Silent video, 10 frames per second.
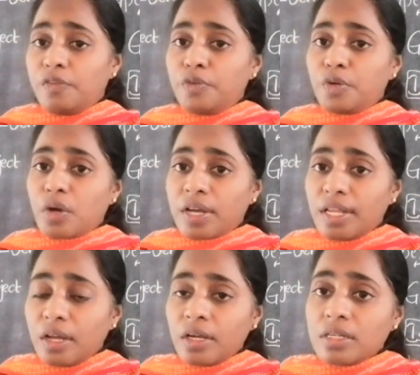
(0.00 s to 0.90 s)
if you
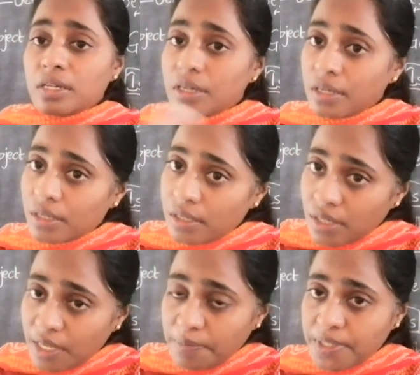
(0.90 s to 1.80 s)
talk a
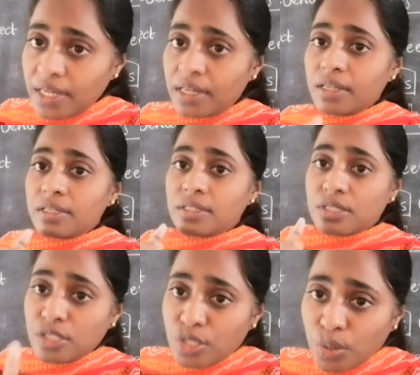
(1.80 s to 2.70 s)
lot, keep
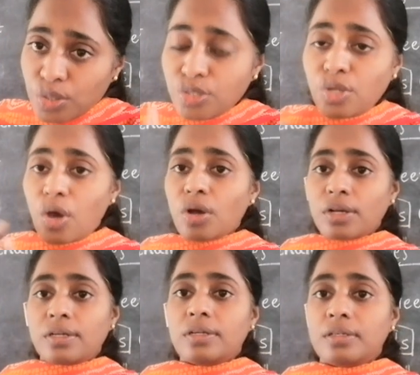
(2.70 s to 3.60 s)
silence, don't
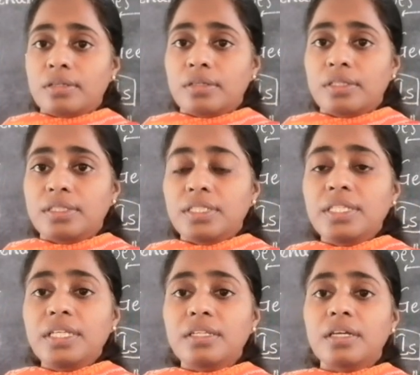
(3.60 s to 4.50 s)
talk,
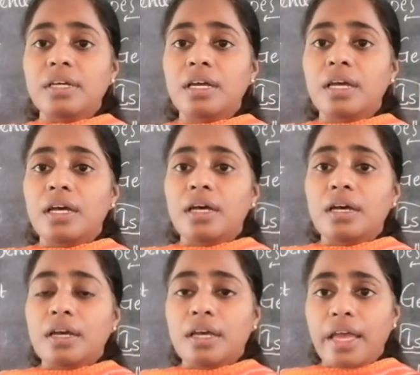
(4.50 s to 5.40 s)
isn't it?
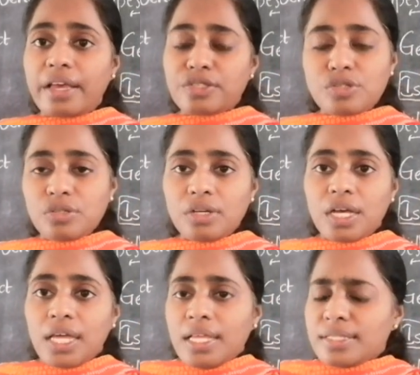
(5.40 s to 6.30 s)
Yes, no?
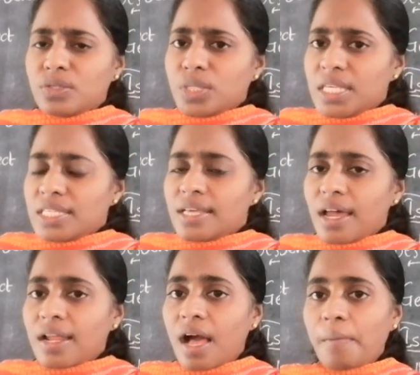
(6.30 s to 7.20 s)
So these
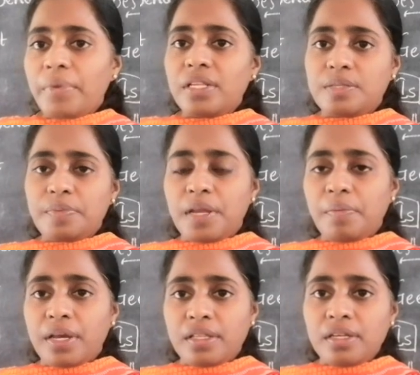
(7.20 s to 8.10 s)
are comments
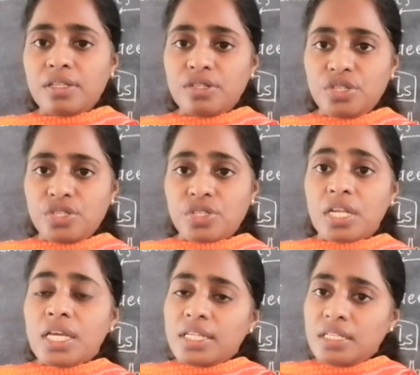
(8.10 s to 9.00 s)
made by the
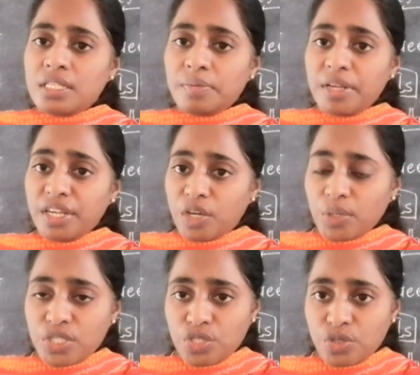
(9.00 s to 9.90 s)
teacher. Teacher may
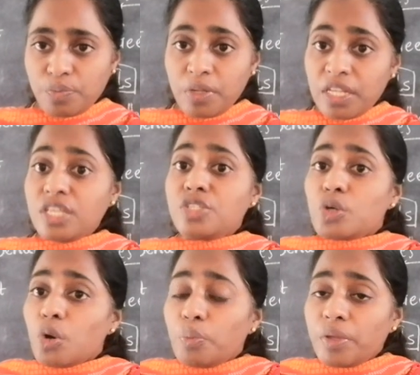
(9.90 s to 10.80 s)
request you,
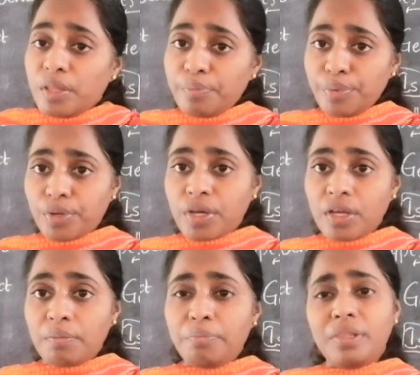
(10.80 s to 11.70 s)
please open the book,
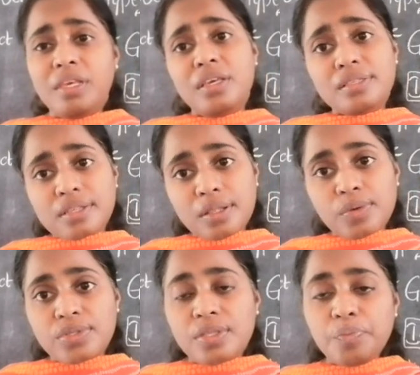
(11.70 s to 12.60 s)
please
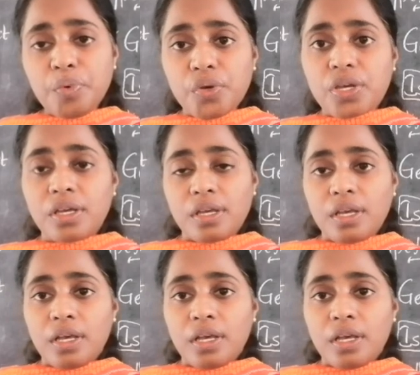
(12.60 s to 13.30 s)
close the book,